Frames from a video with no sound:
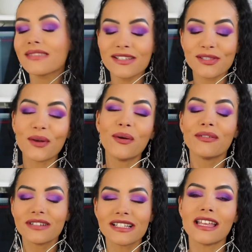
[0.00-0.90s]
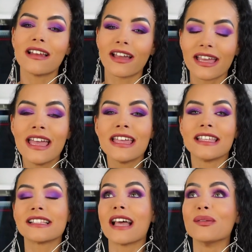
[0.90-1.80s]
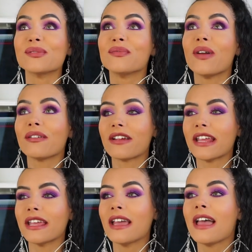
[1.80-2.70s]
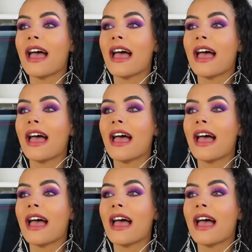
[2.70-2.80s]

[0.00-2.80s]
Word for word: So, obviously, like this sounds very